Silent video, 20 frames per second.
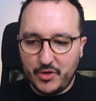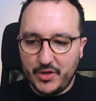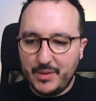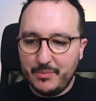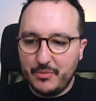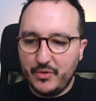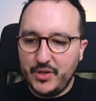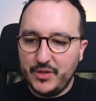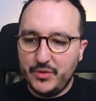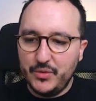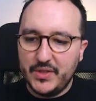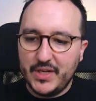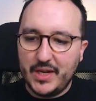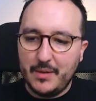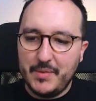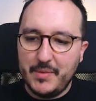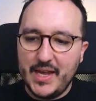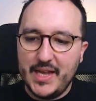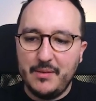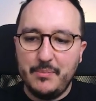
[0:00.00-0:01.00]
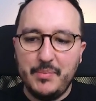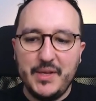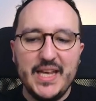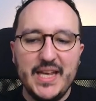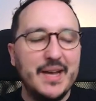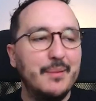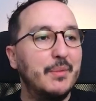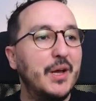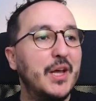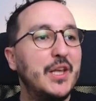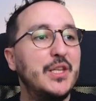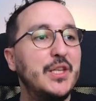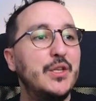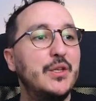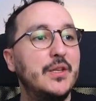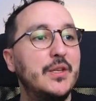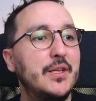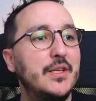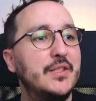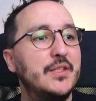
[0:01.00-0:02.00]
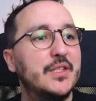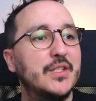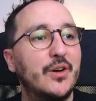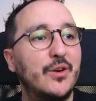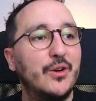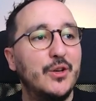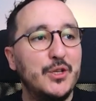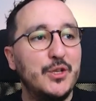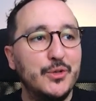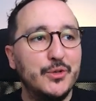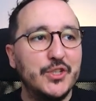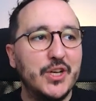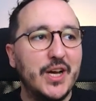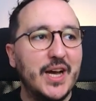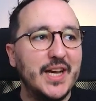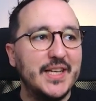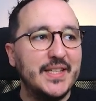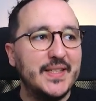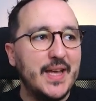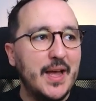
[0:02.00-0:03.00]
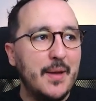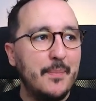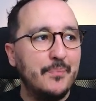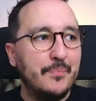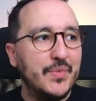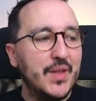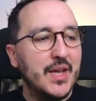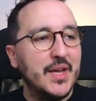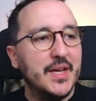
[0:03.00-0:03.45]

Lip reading: I'm going to type npm install user item.